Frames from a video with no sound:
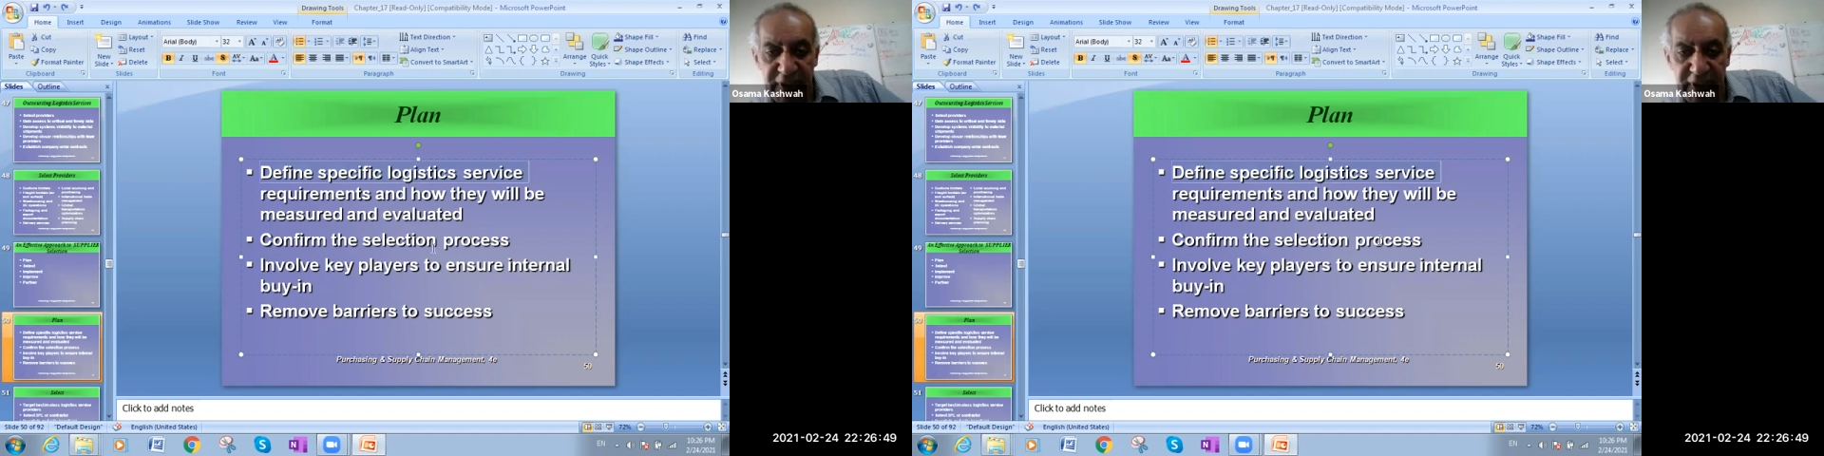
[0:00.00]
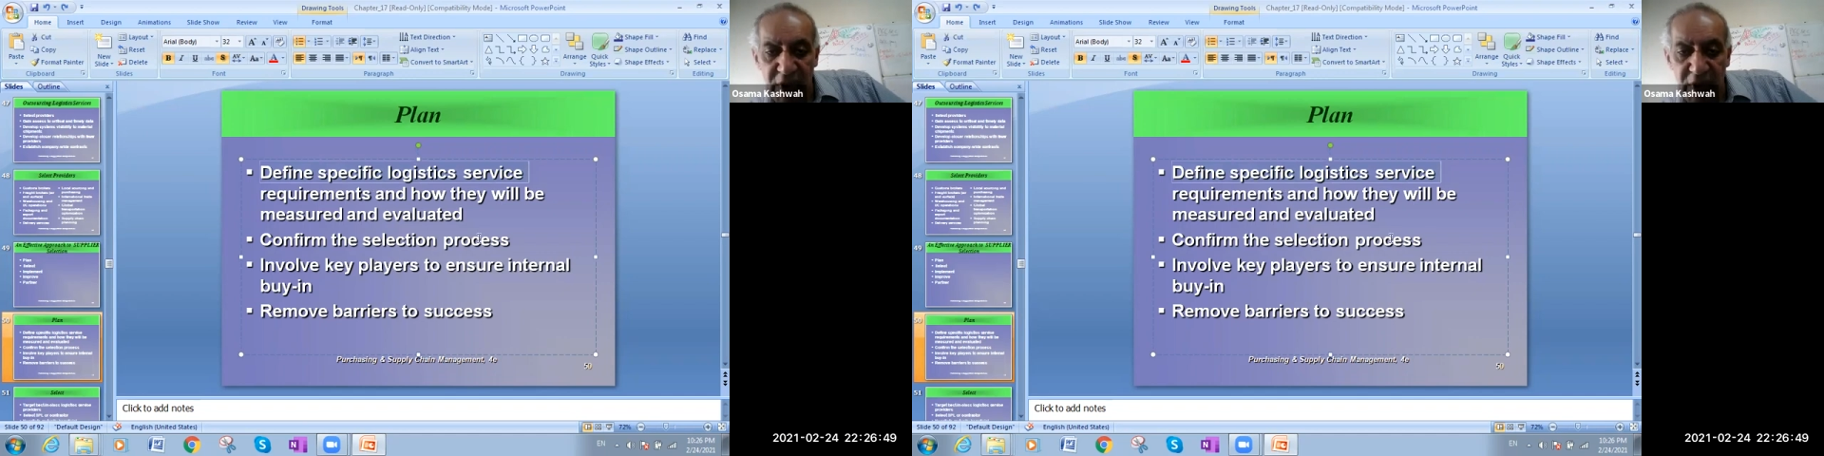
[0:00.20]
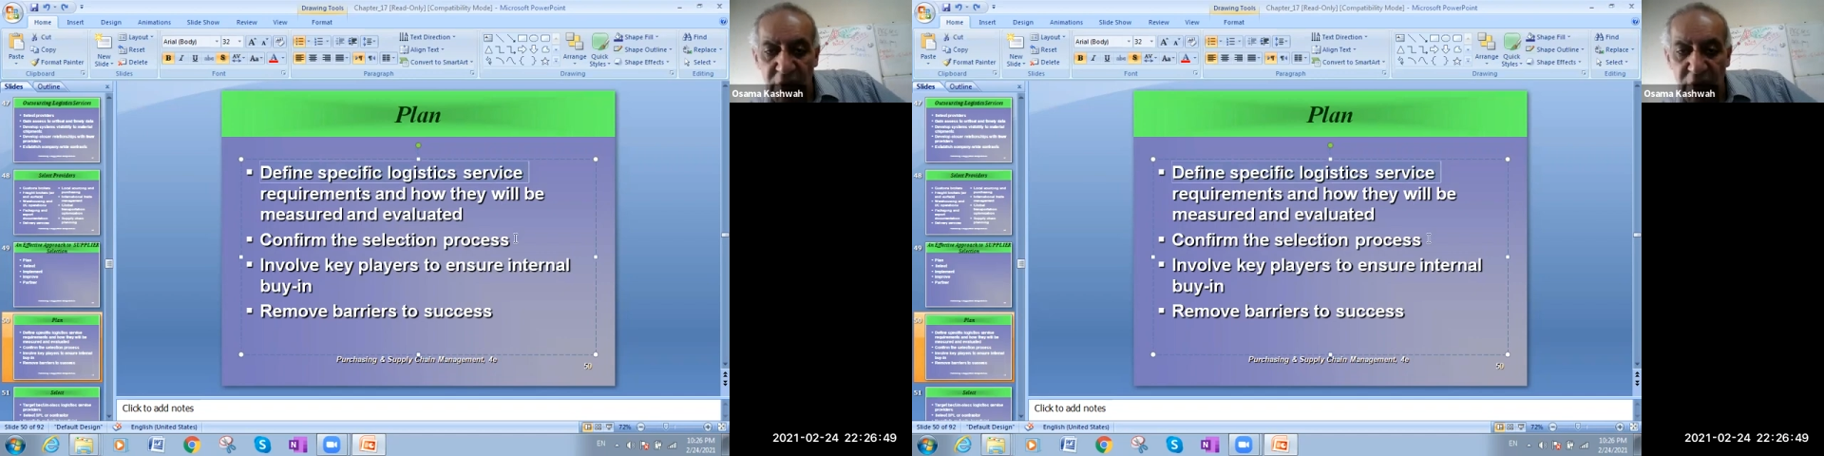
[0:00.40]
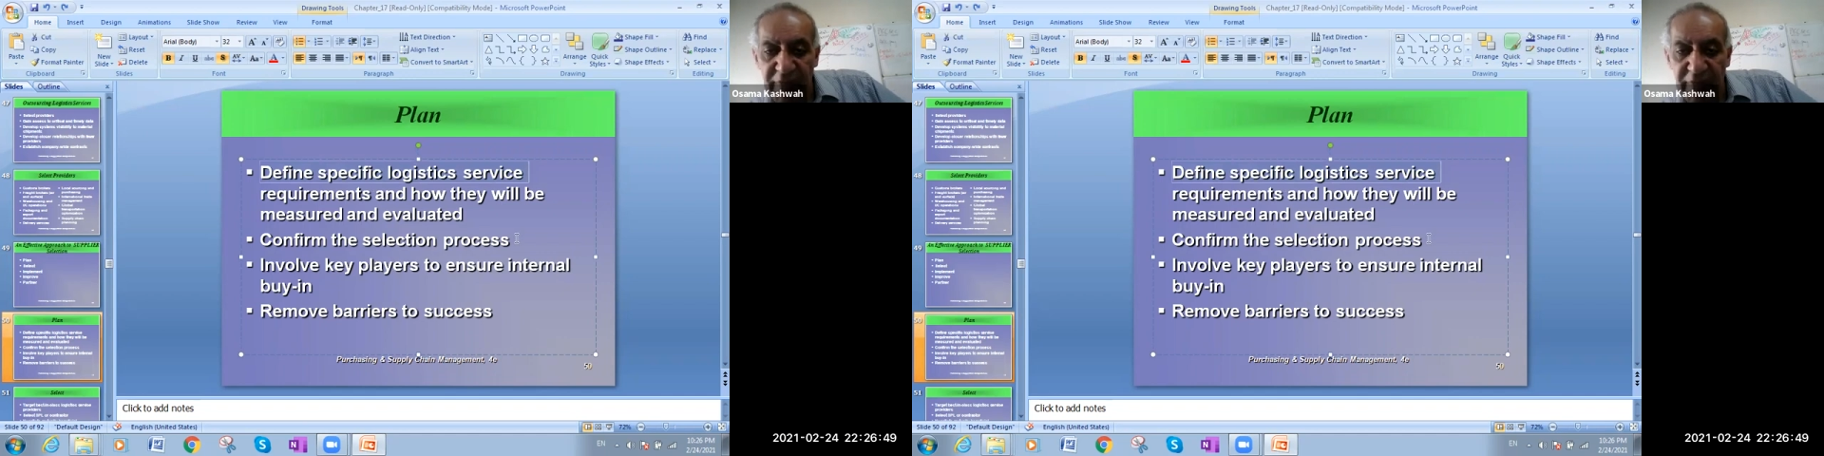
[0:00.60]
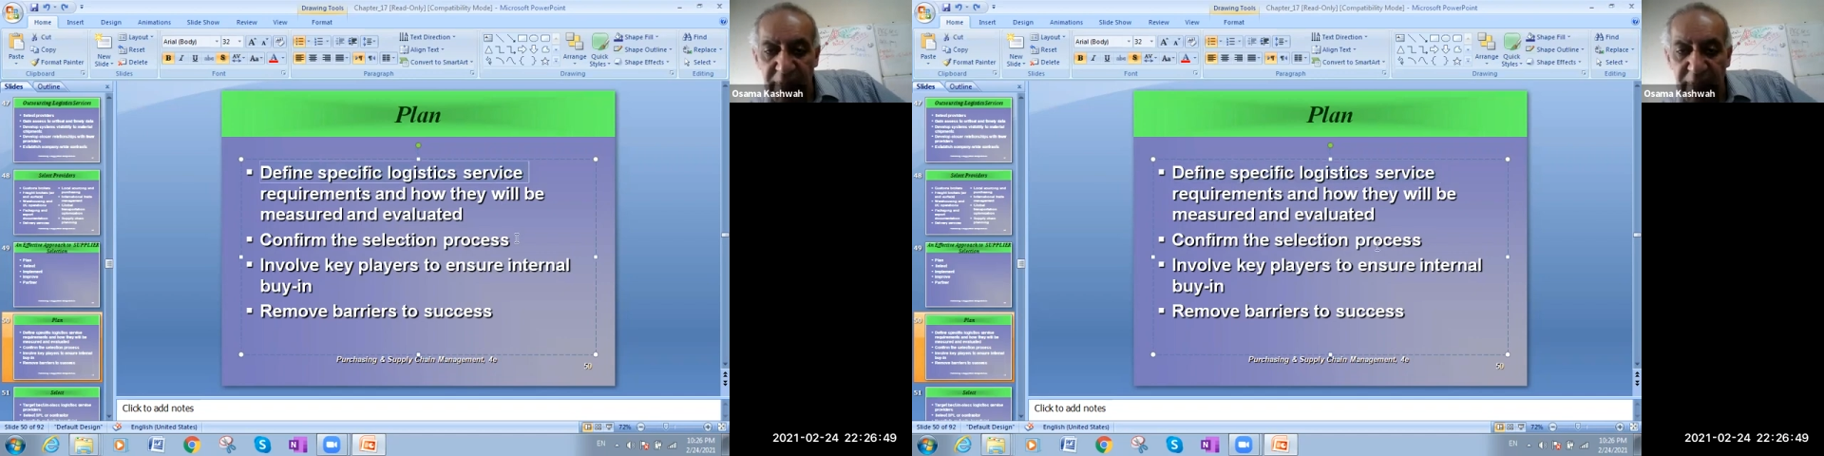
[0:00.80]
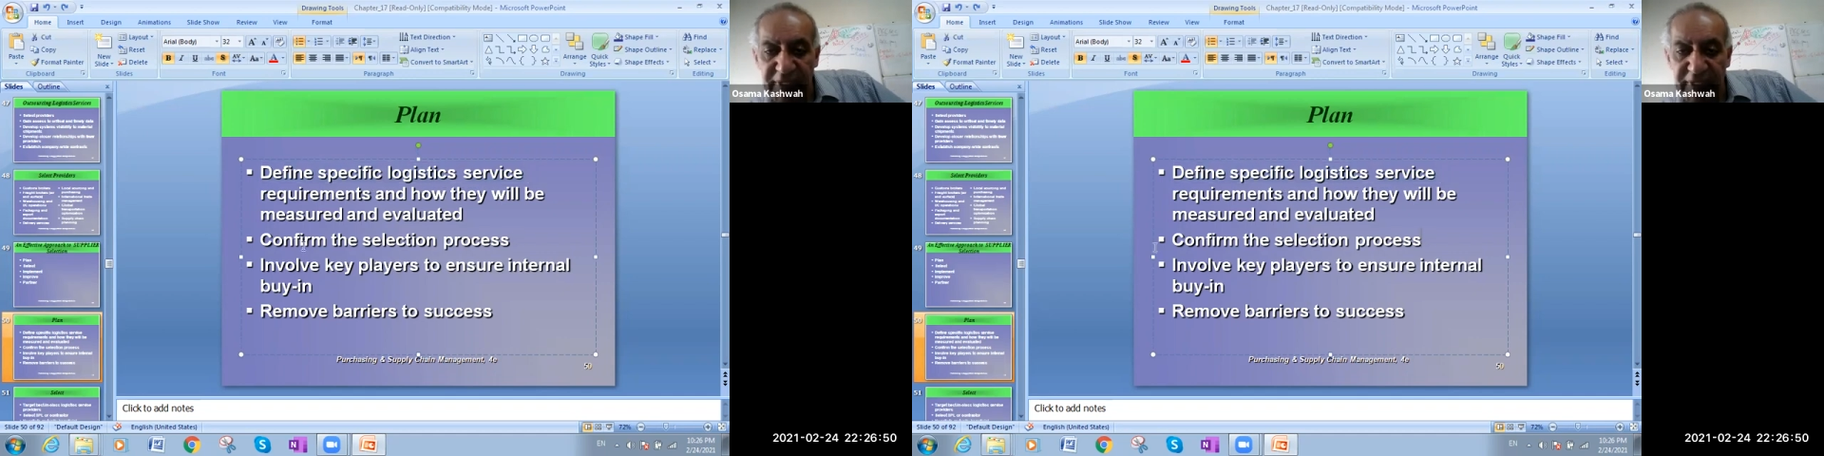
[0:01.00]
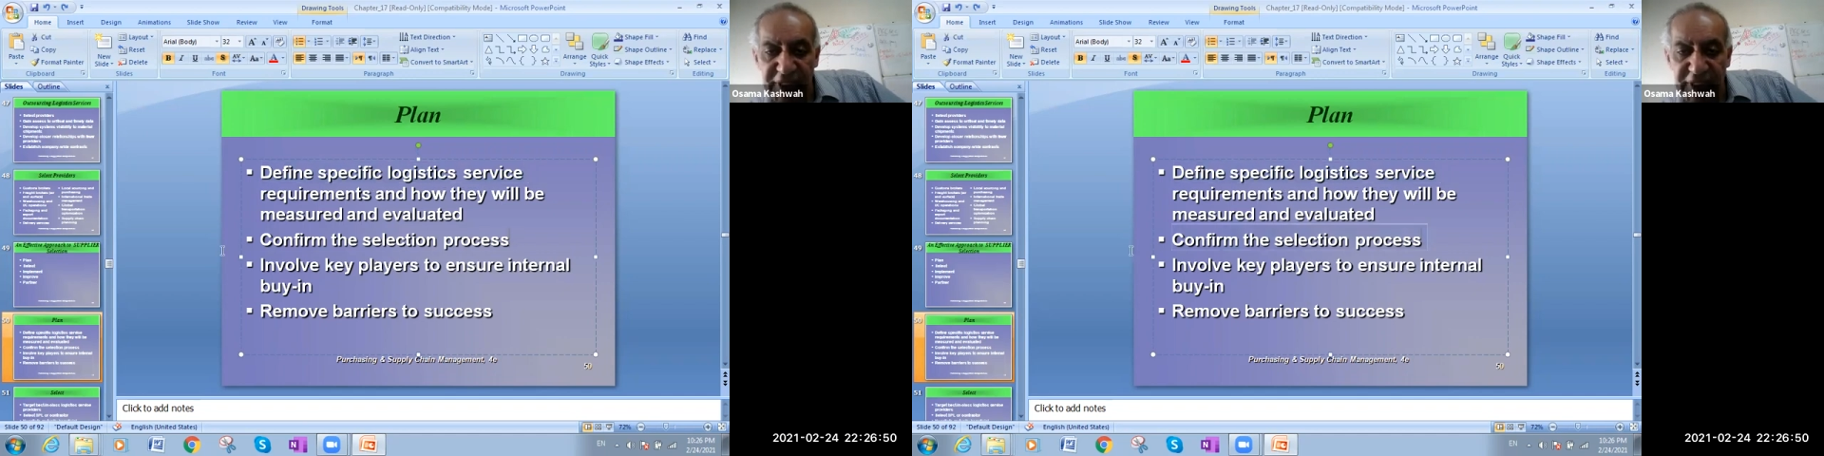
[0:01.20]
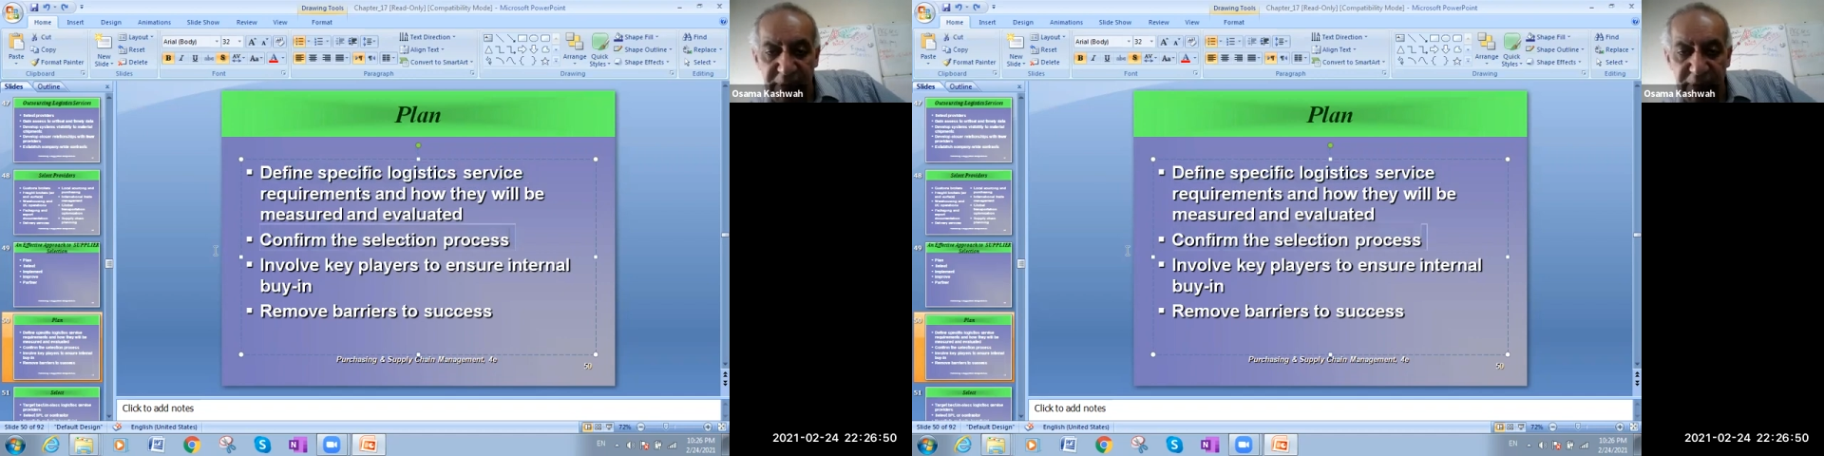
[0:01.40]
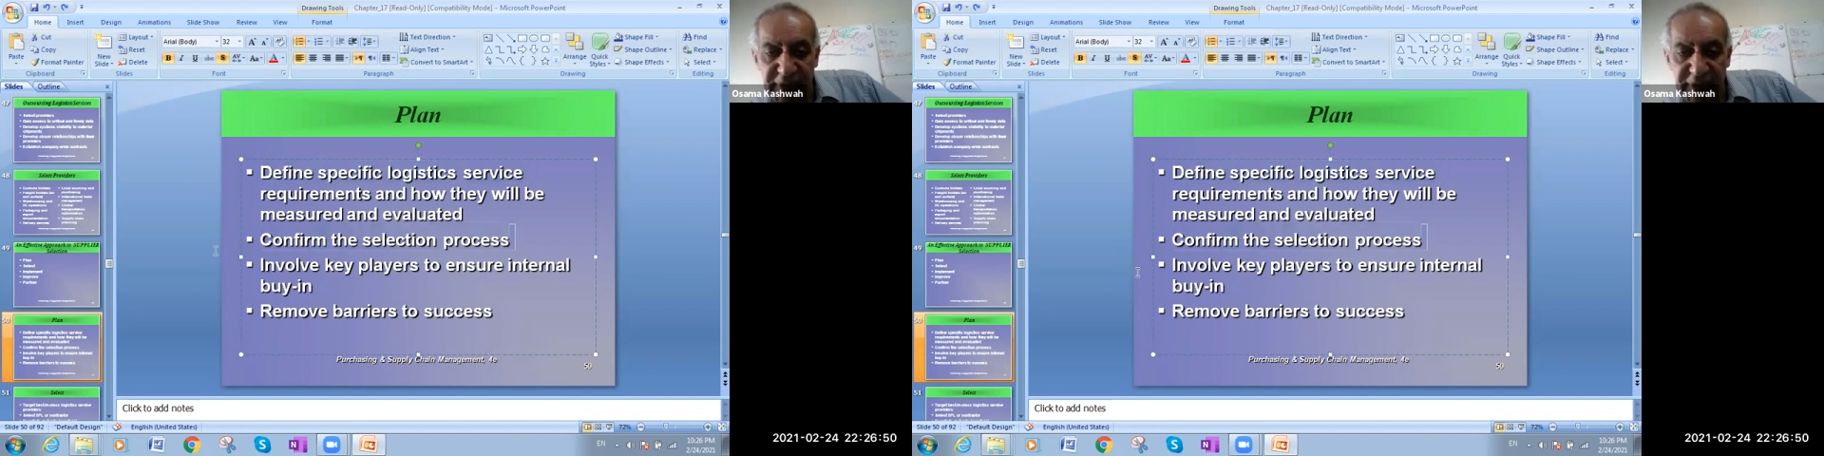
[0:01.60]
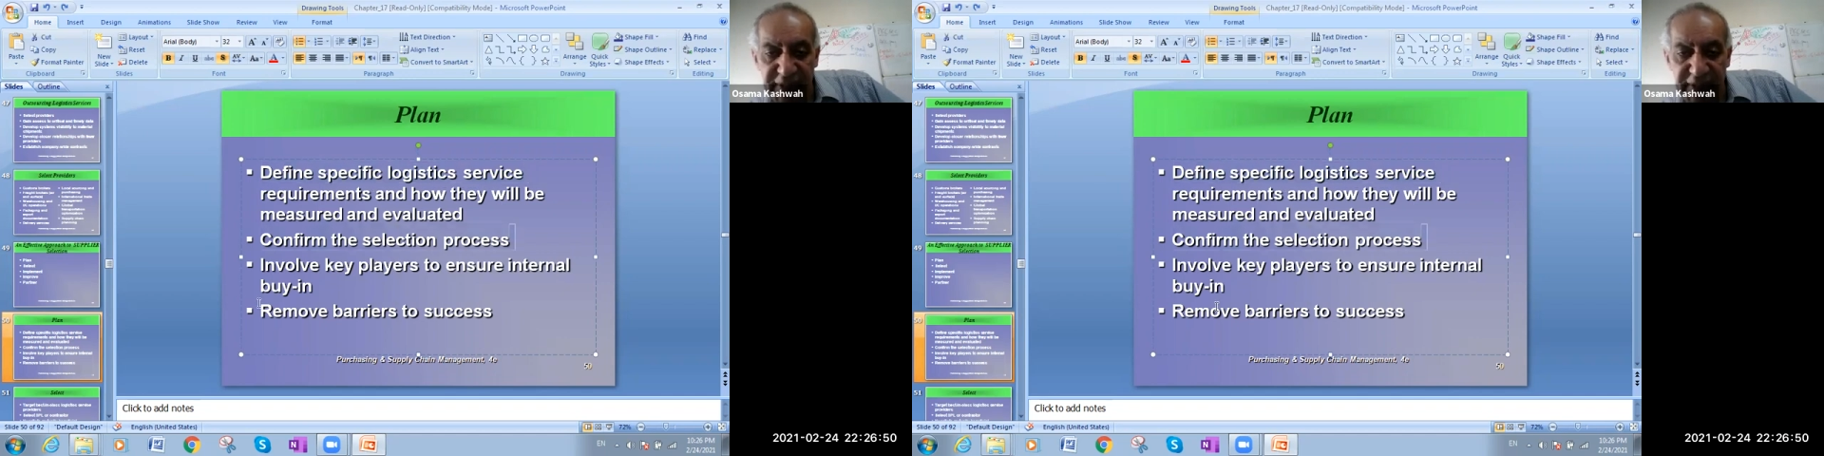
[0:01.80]
confirm the selection
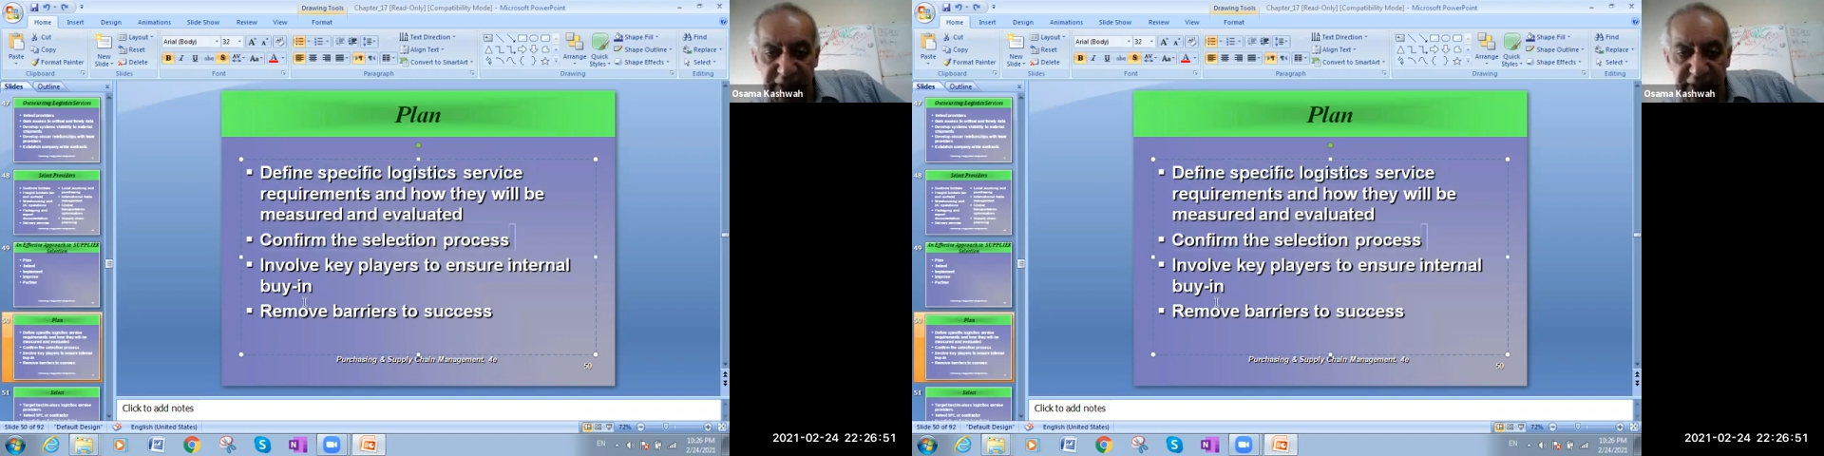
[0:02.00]
process,